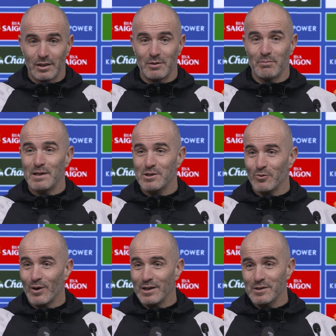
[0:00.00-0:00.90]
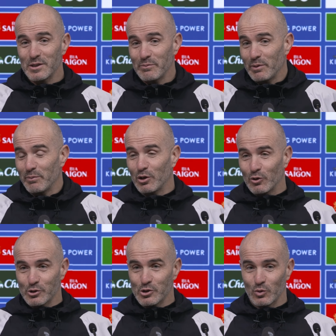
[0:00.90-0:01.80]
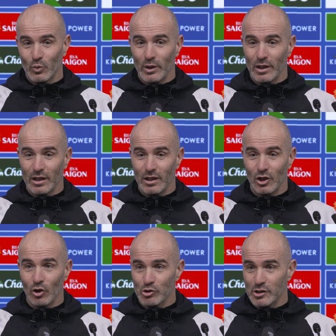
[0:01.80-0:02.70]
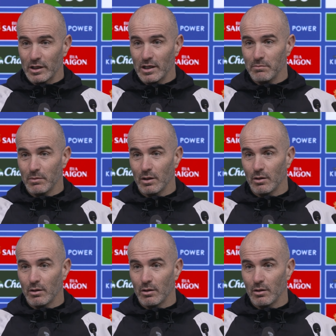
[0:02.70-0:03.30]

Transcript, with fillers: the best one simply because we lost the game.